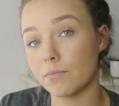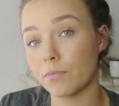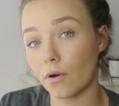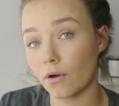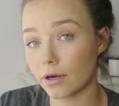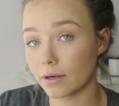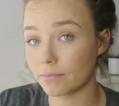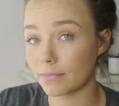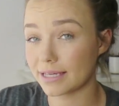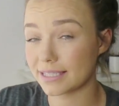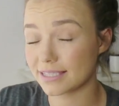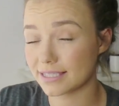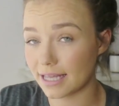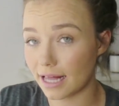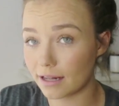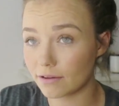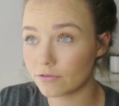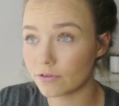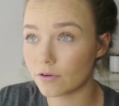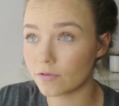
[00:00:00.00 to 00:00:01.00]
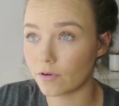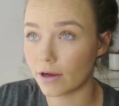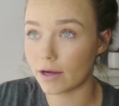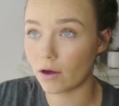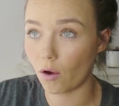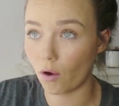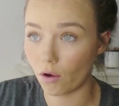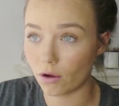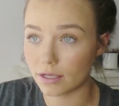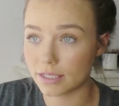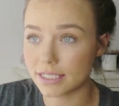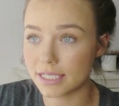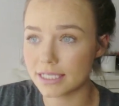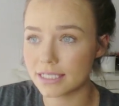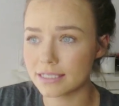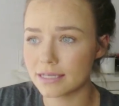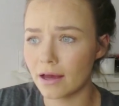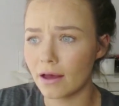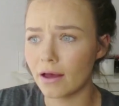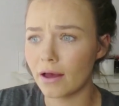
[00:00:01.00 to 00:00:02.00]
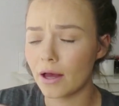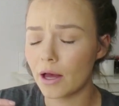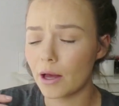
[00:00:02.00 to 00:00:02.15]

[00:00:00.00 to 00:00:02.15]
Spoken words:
bought it myself if I hauled it,